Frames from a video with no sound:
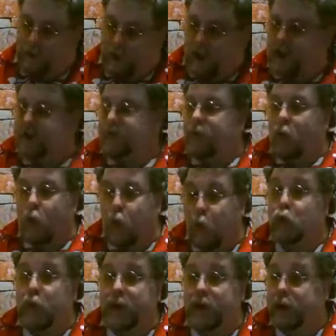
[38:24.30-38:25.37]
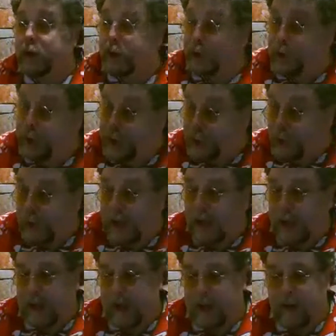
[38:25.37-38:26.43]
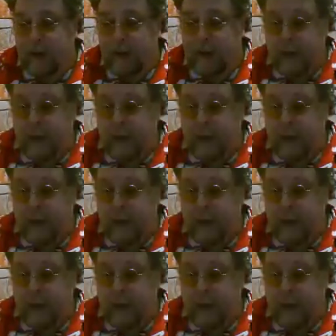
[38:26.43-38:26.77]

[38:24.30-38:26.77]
for us for what we're doing.